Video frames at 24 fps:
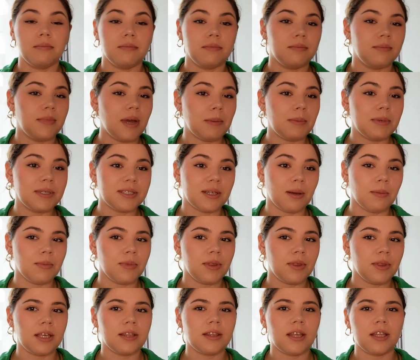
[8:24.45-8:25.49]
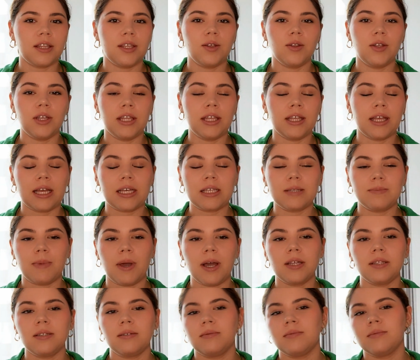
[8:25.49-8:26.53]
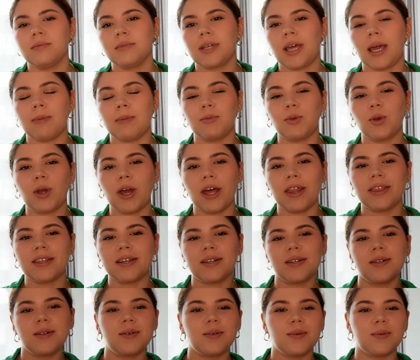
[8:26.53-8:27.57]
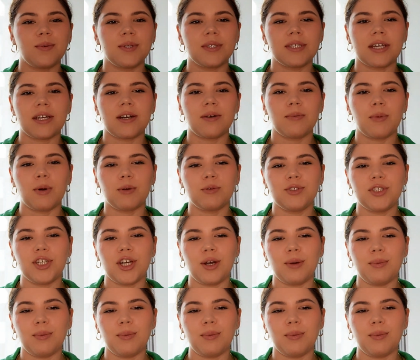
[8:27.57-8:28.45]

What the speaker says: Maybe something that you didn't expect came together with remote job.